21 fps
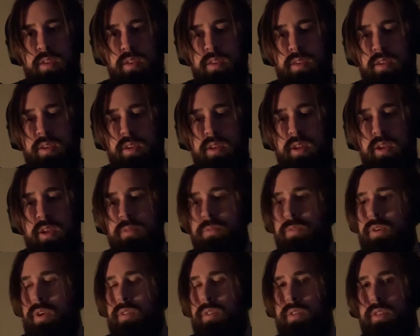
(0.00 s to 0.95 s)
And I have
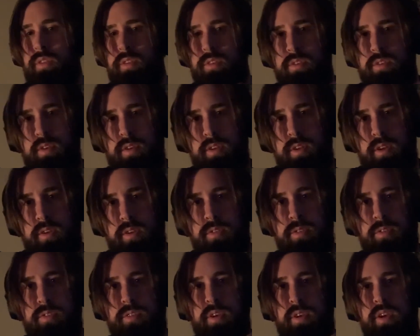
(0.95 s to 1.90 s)
found that this thought
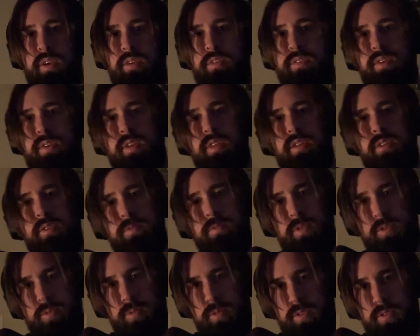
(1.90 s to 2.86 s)
exercise and this
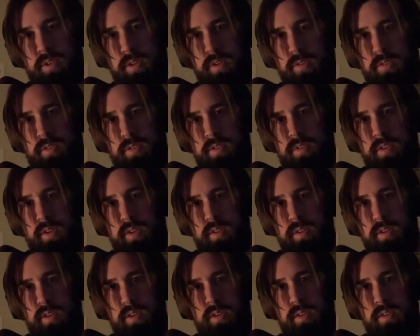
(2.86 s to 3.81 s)
visualization
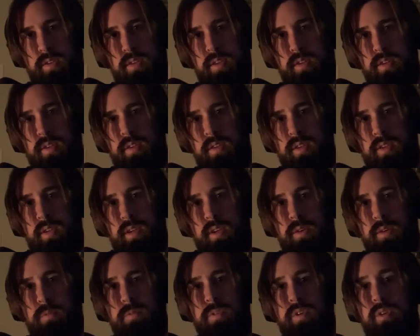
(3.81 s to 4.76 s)
technique
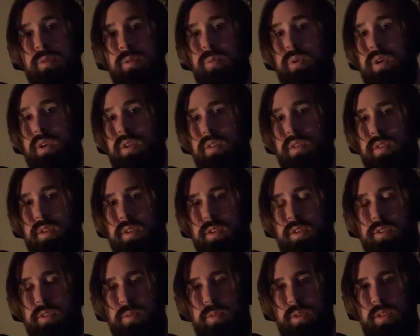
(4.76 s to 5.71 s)
help very well in
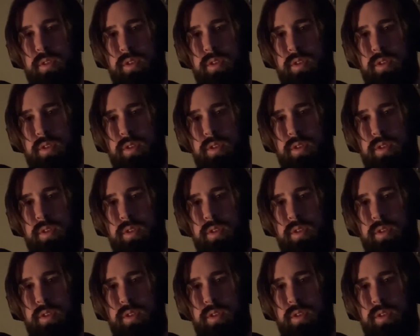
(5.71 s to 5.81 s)
doing